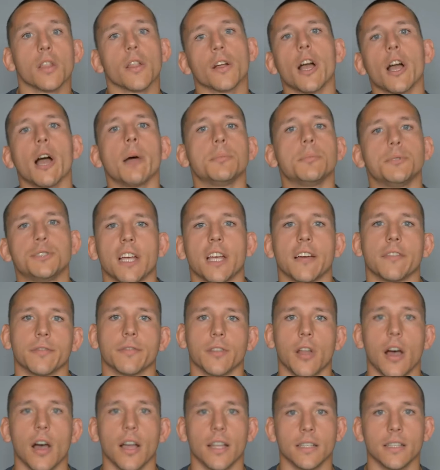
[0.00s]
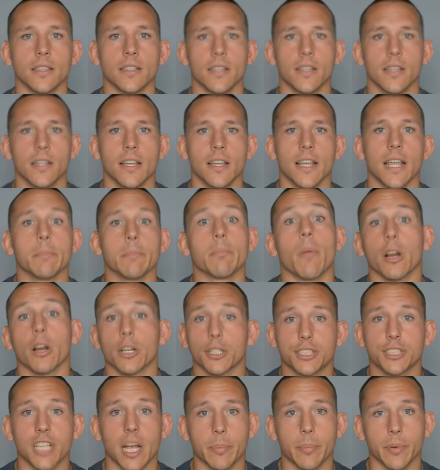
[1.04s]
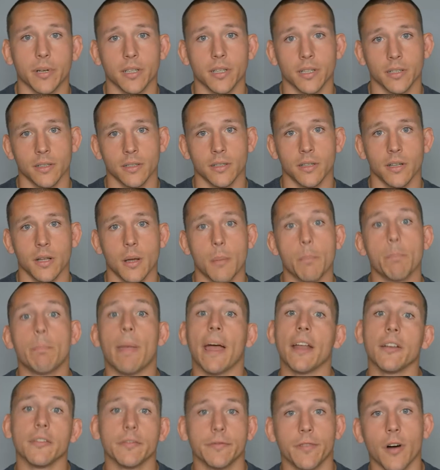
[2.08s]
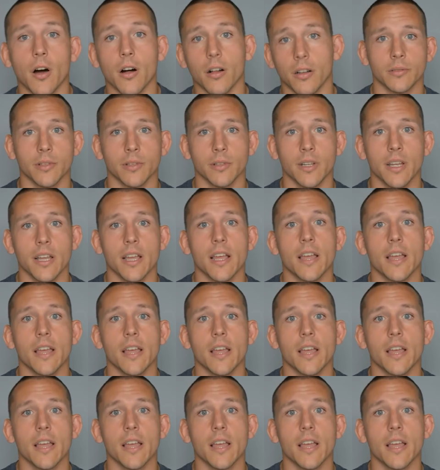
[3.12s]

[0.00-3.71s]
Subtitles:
Look up Jeff Lawton and Mark Shepard, Ben Falk.